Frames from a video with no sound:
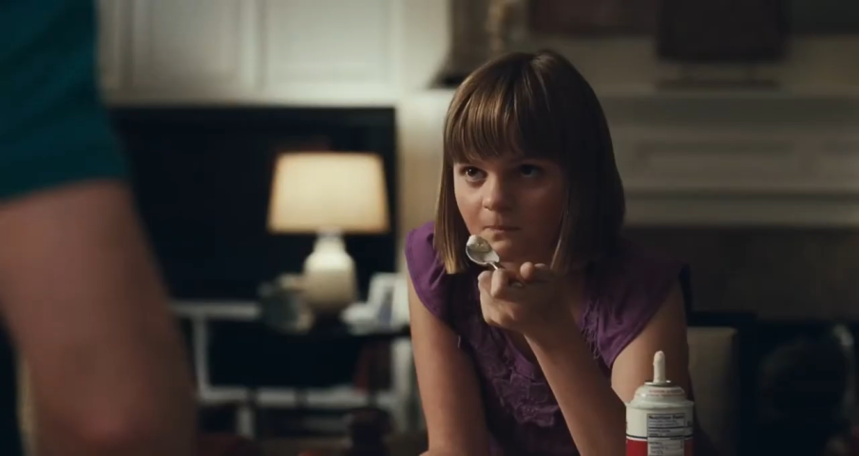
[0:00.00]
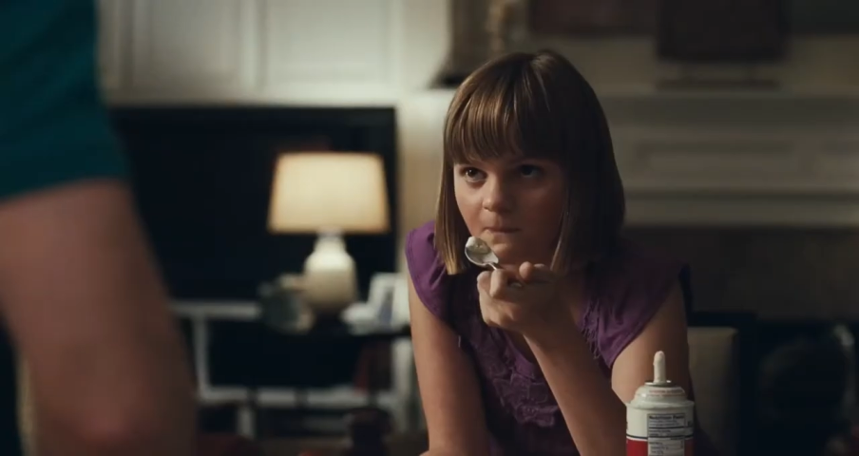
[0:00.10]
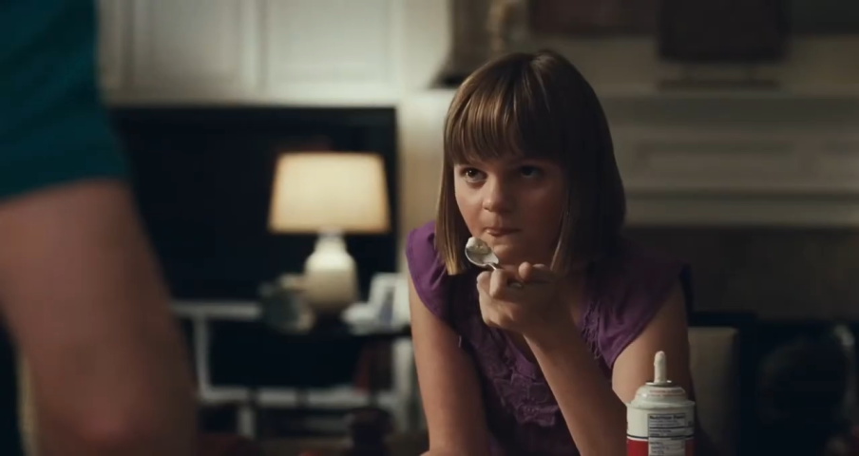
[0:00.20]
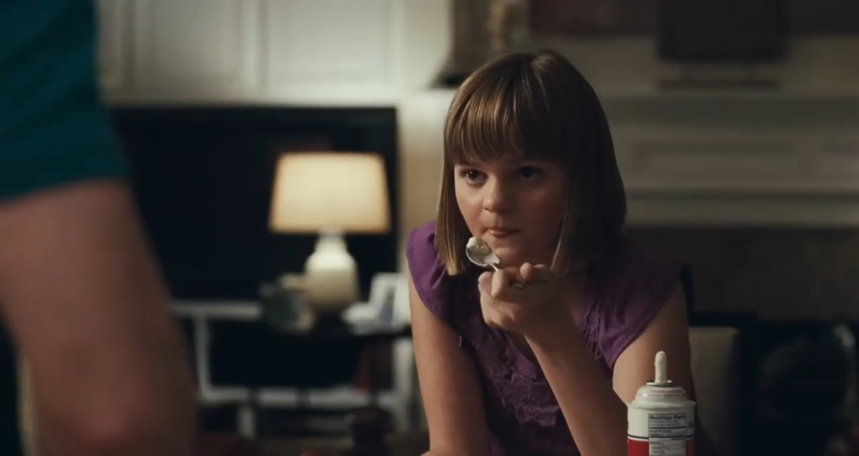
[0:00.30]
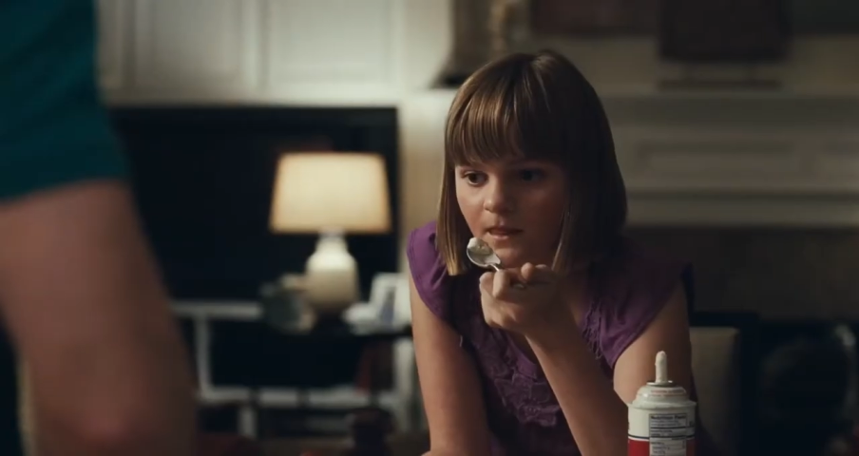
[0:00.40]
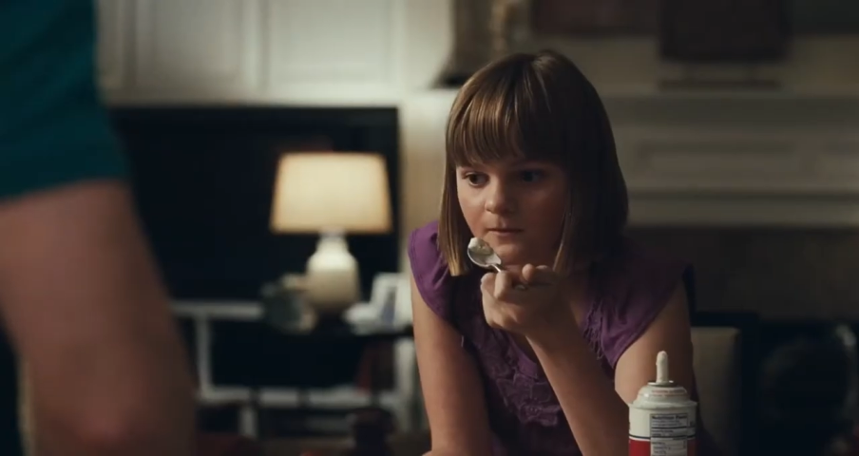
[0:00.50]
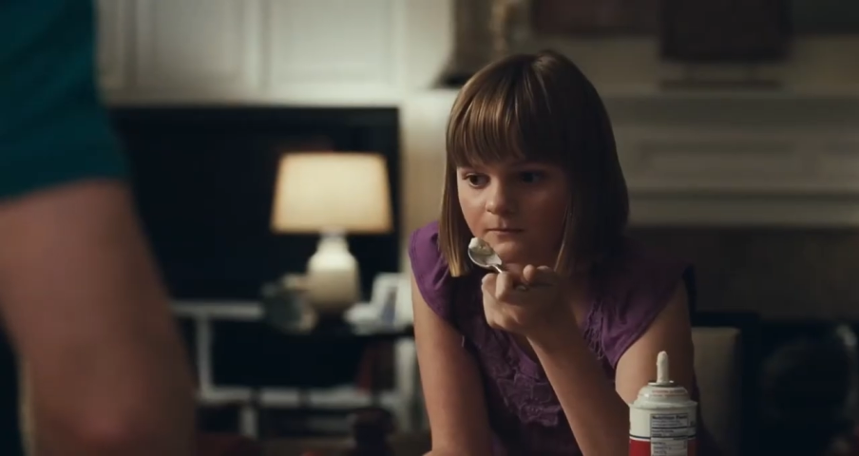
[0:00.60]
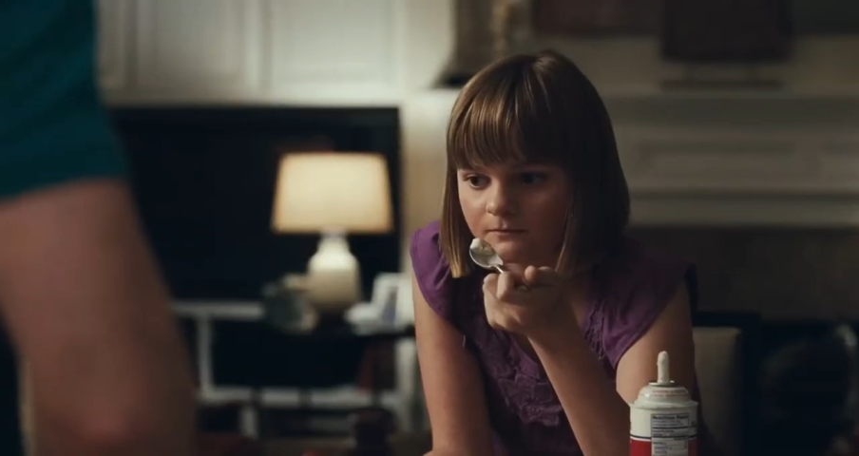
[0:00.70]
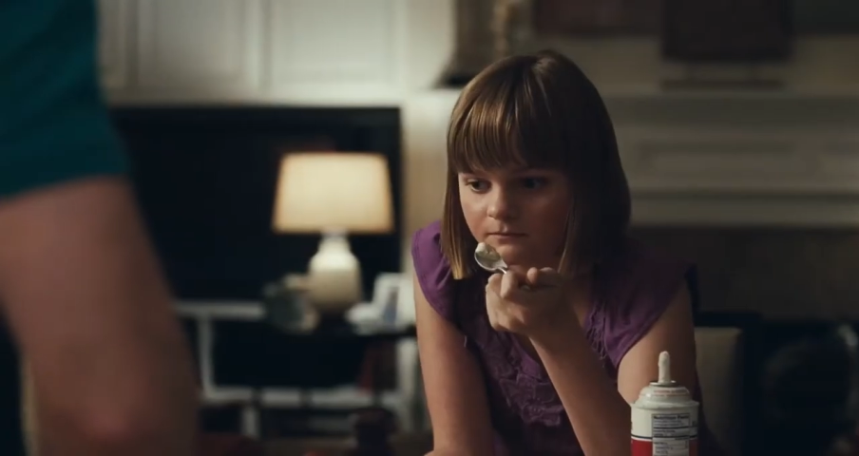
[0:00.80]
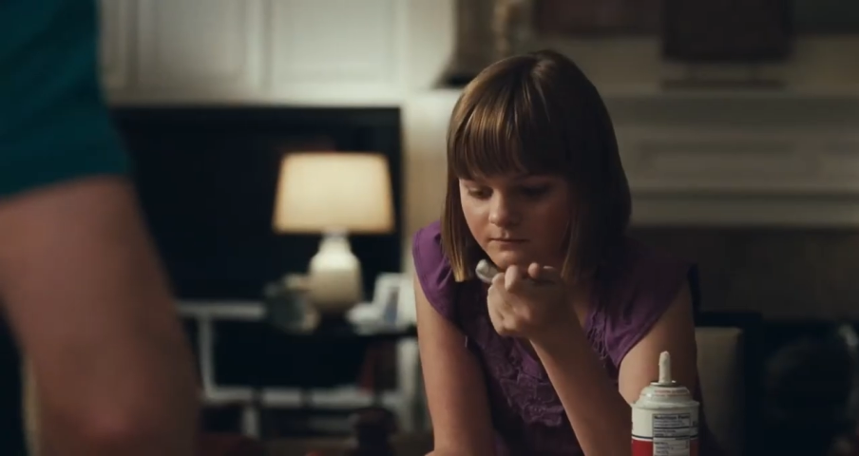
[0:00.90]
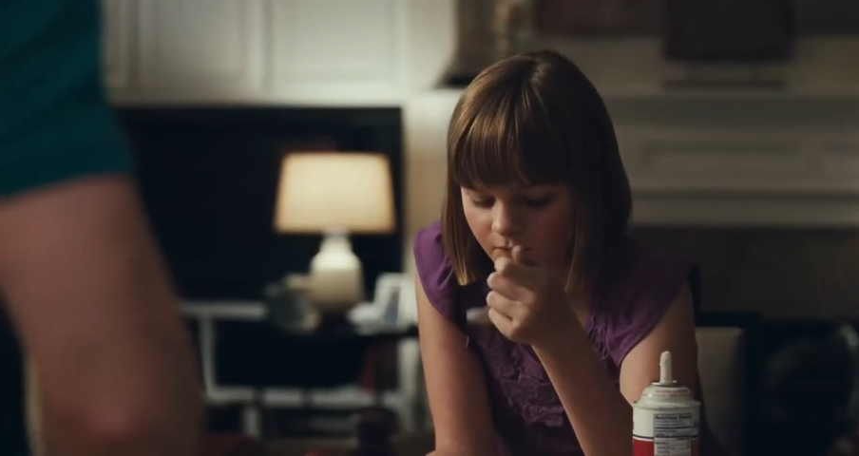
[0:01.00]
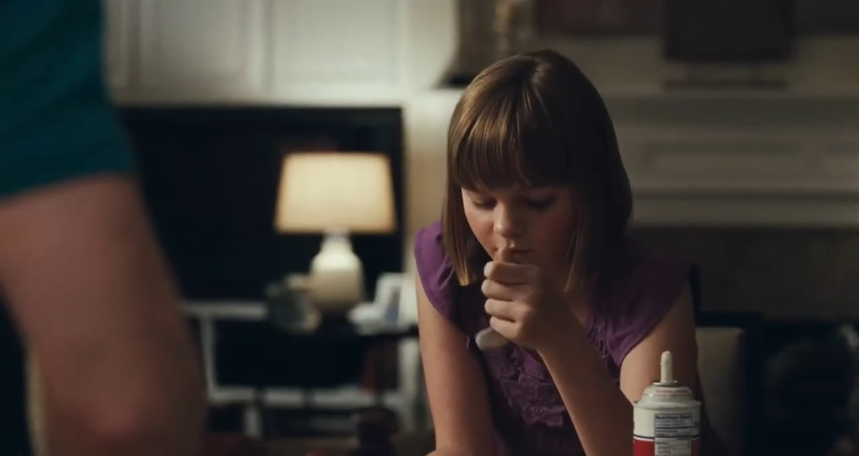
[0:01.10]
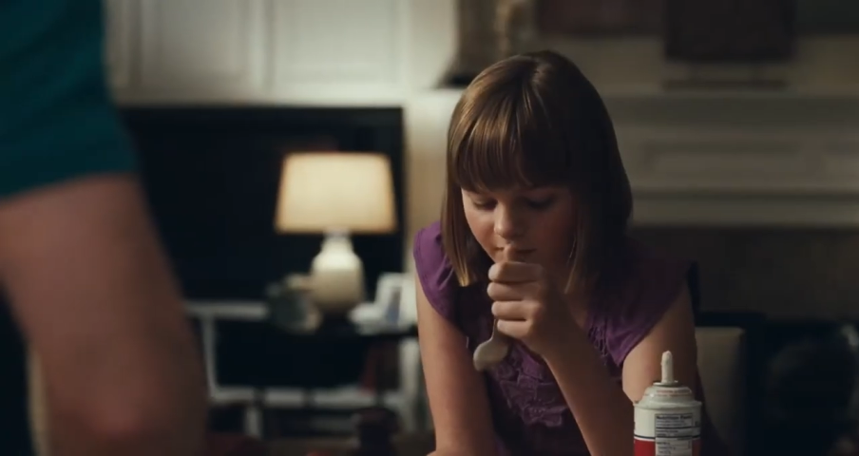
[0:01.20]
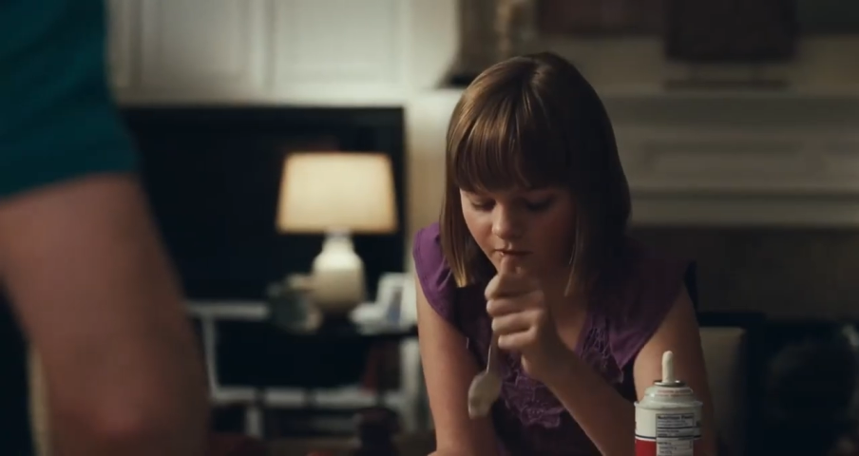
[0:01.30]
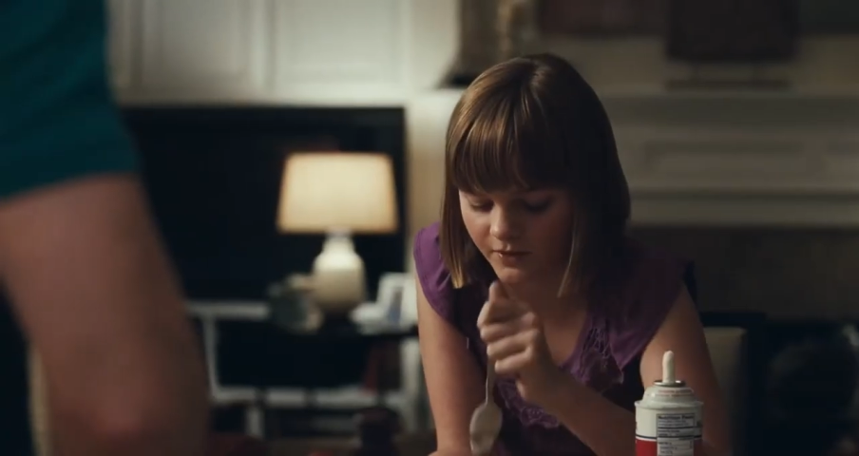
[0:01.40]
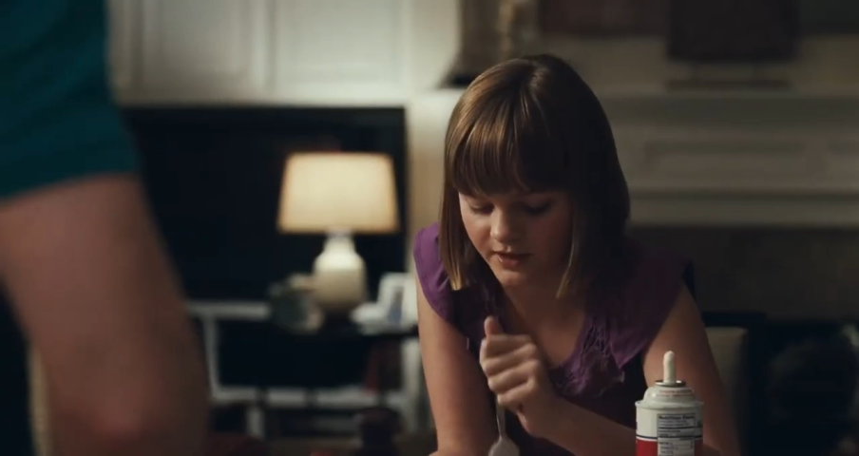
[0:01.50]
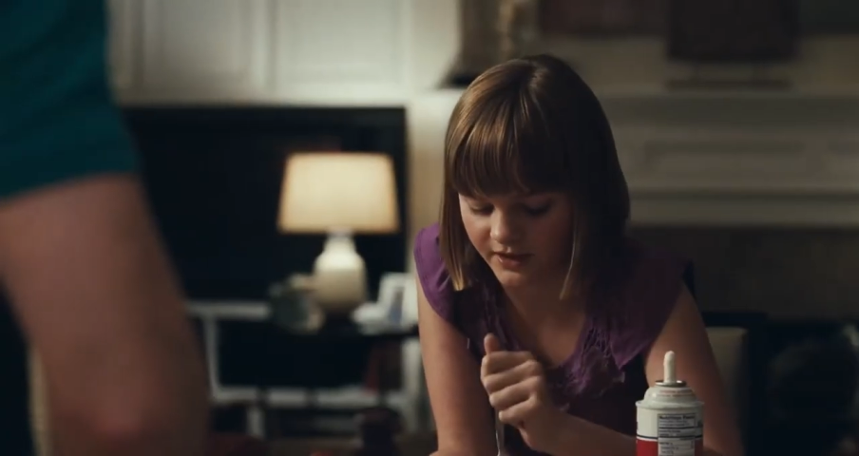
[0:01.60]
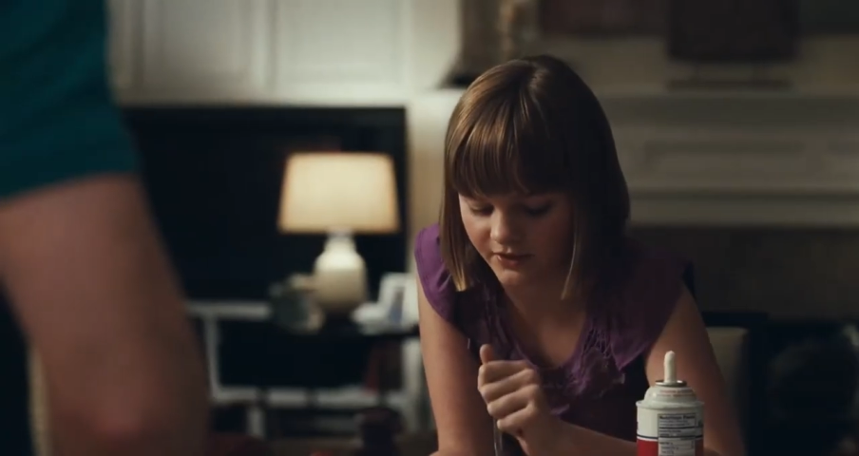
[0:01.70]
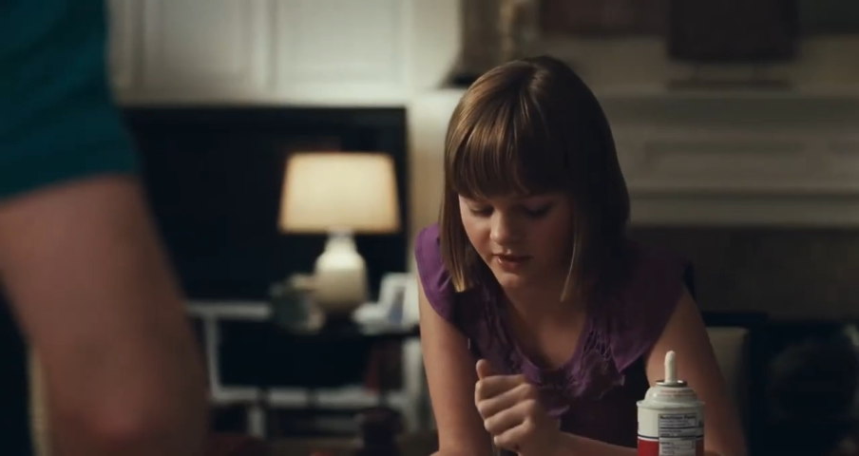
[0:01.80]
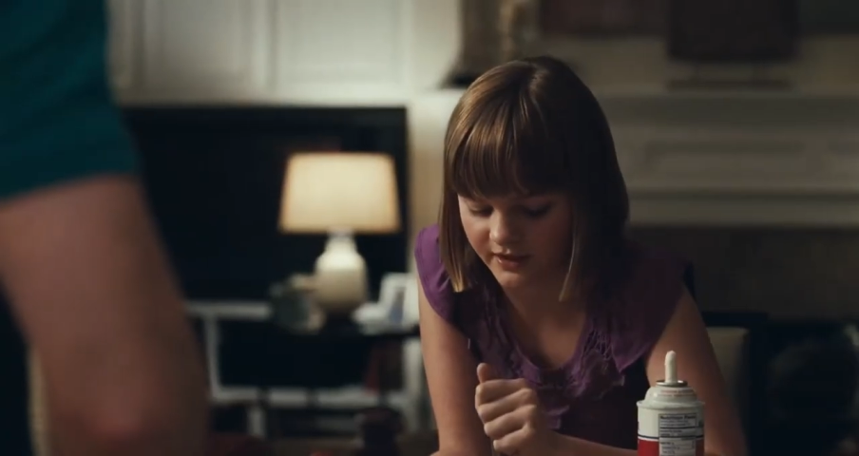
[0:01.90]
Where'd you hear that? Well, I go on the
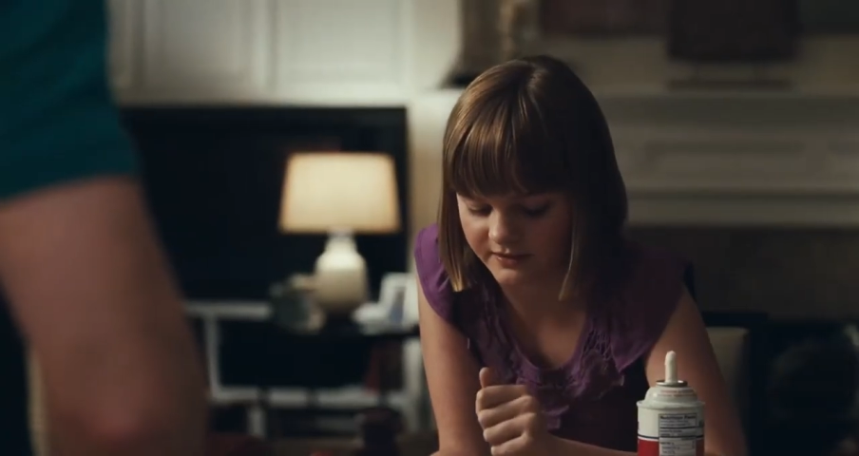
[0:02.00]
internet